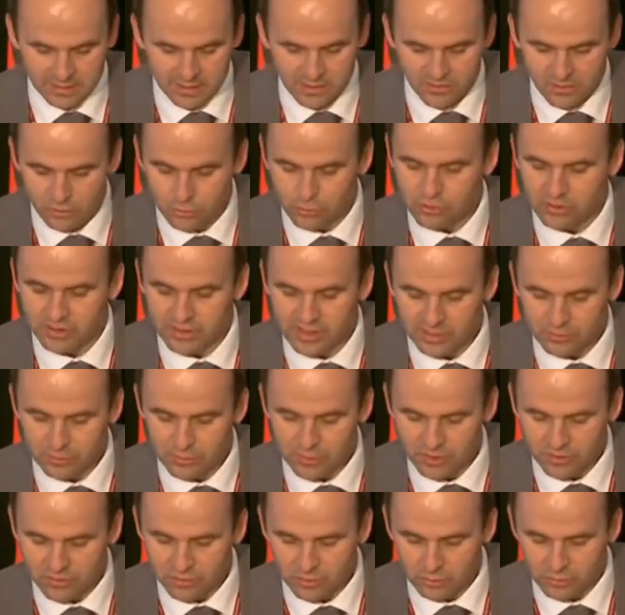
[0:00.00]
Social
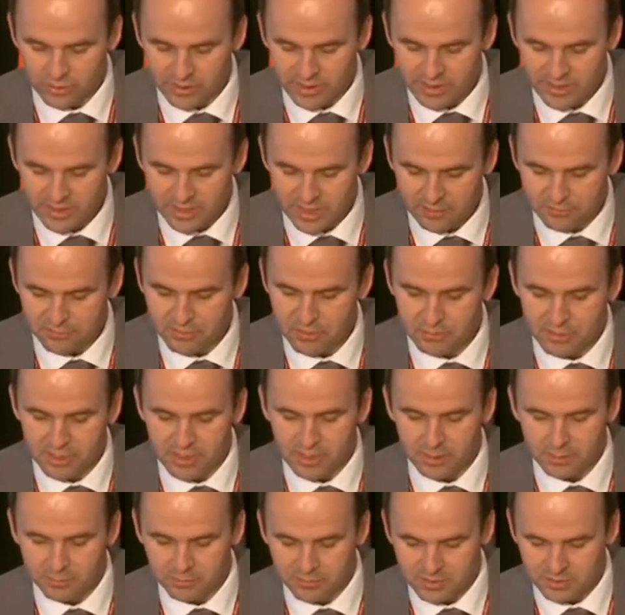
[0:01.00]
networks already have
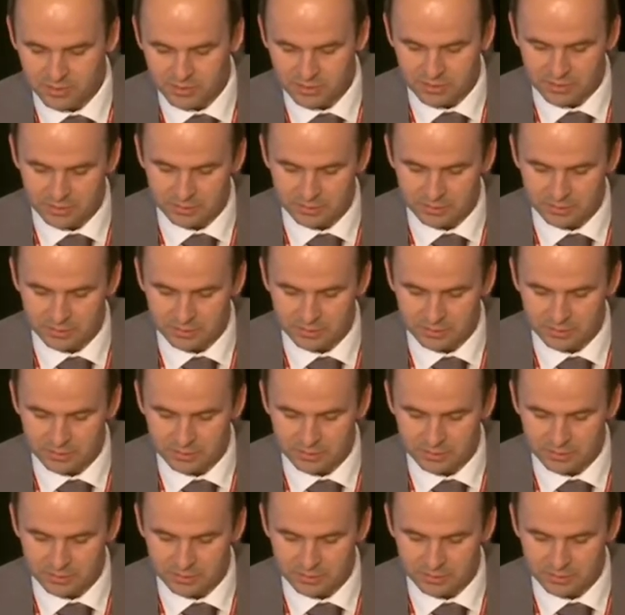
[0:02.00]
developed